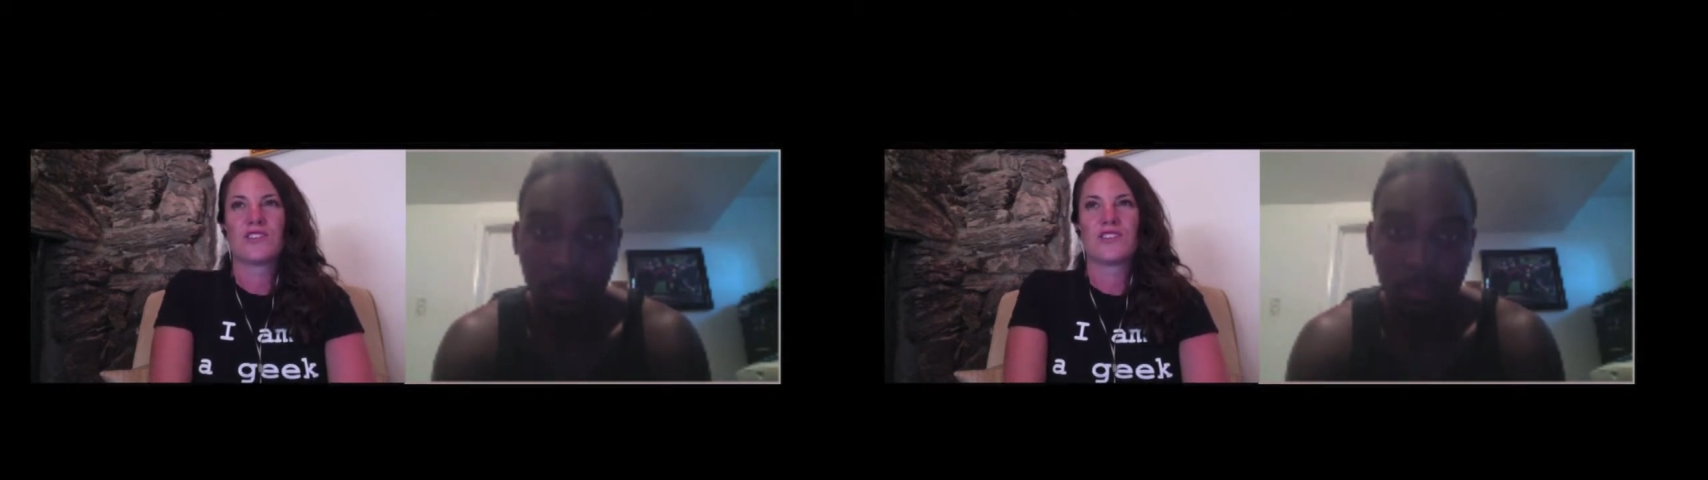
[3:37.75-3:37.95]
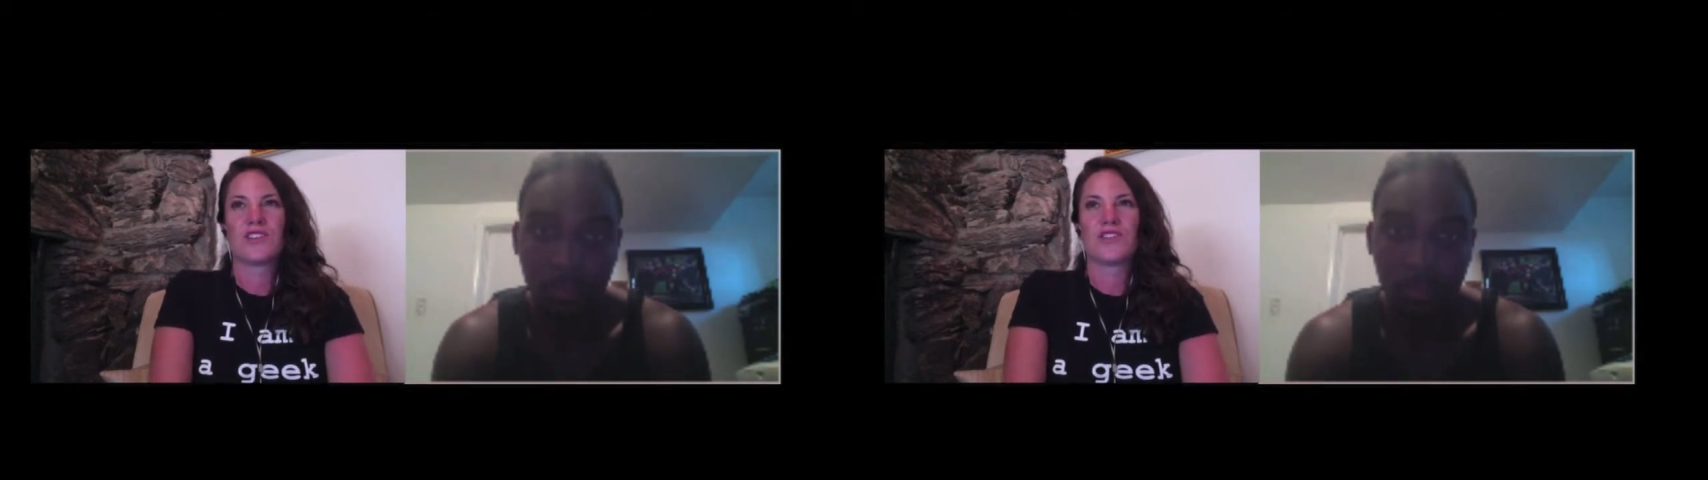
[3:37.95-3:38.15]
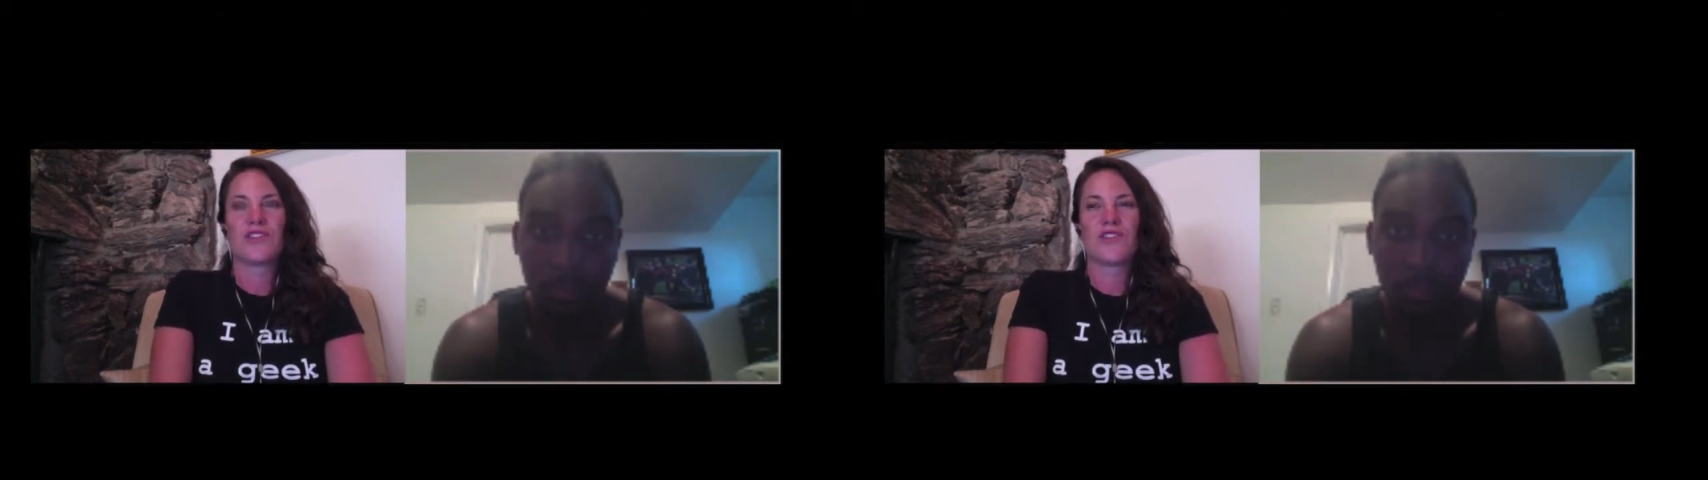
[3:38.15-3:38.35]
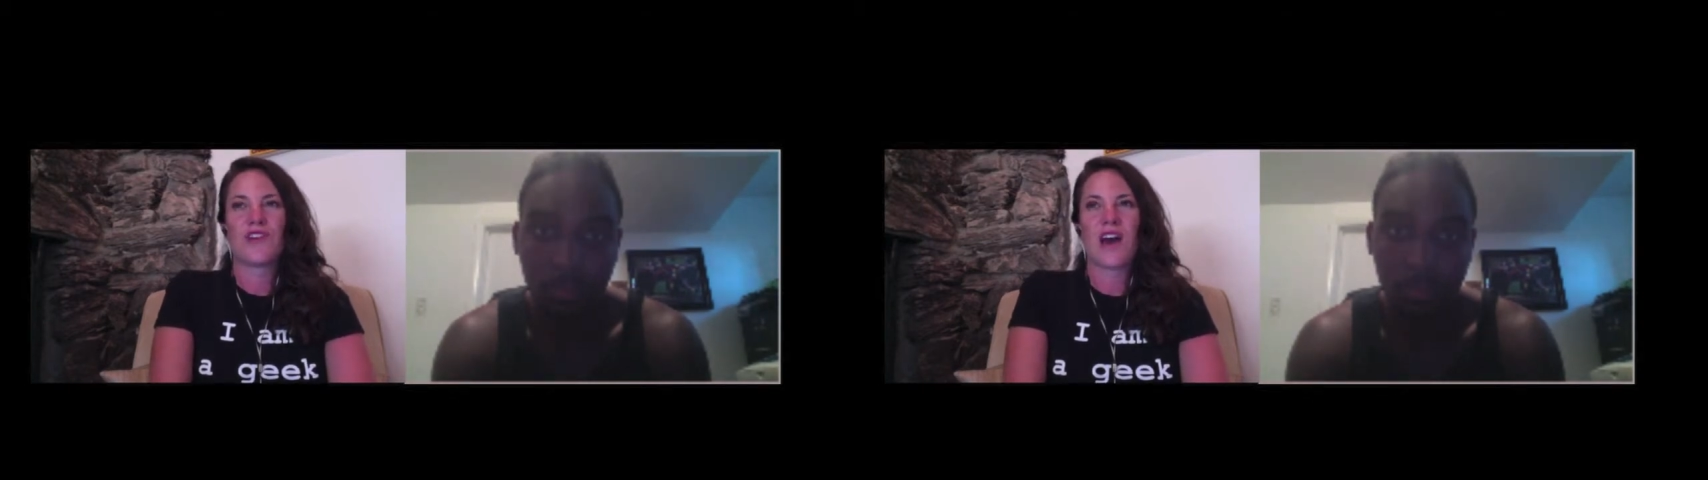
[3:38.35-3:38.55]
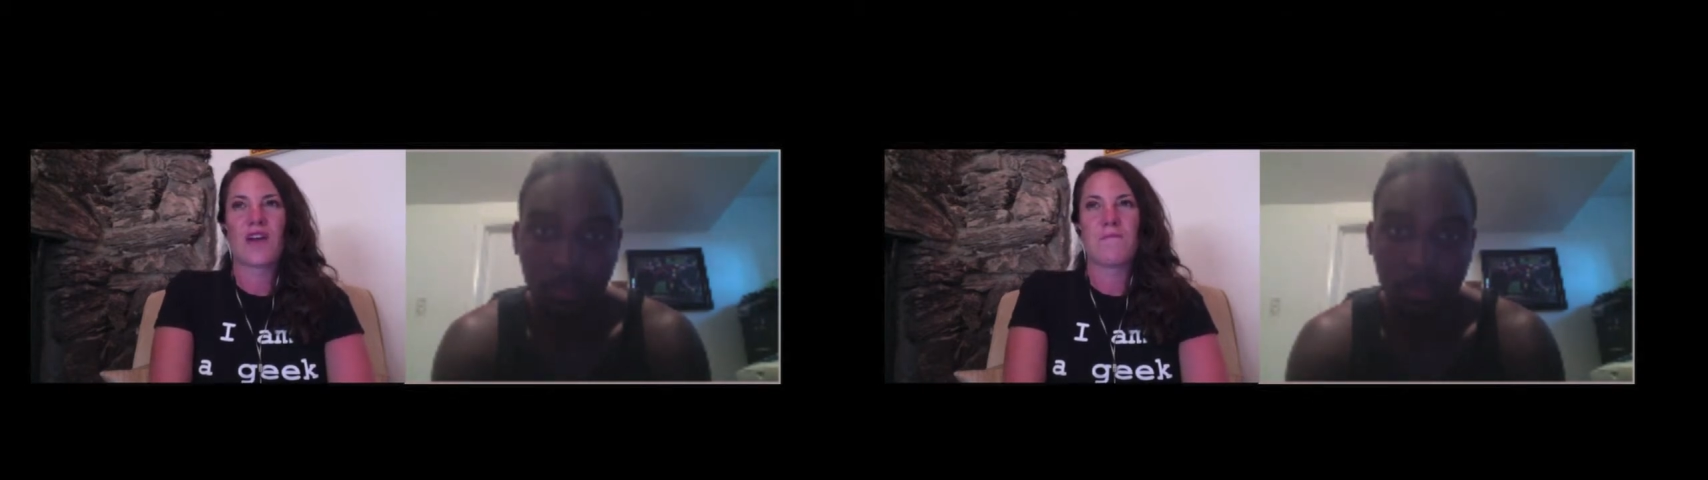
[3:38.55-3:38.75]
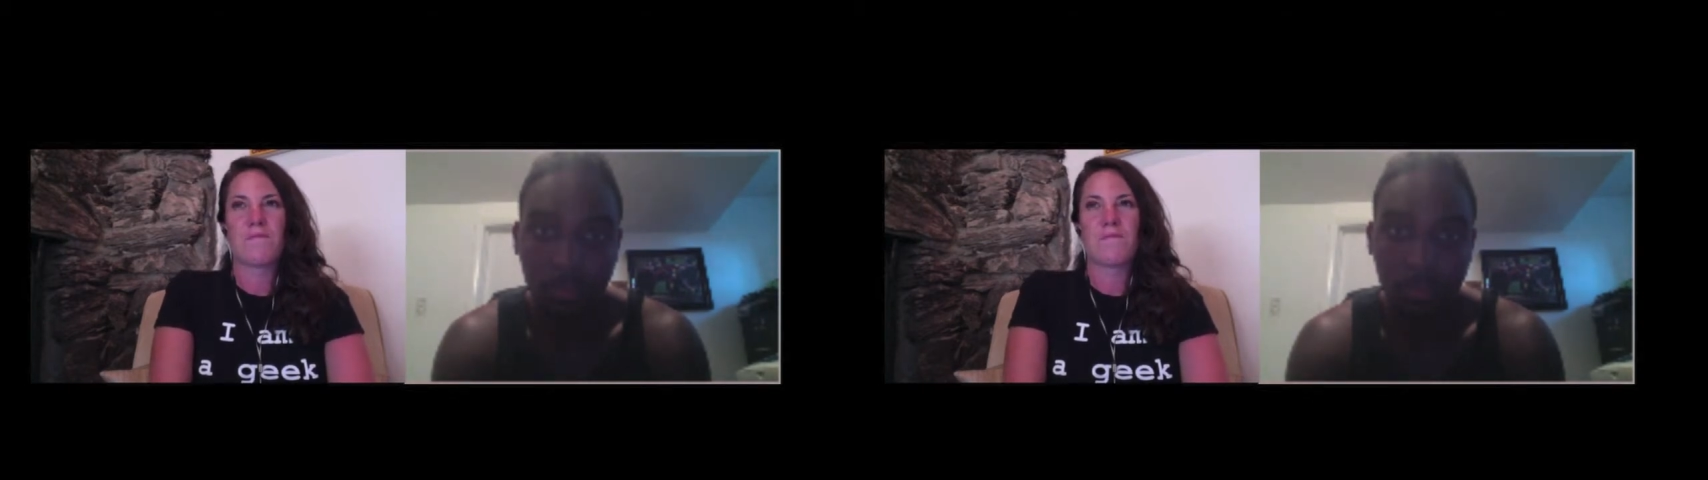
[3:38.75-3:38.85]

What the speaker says: to learn how to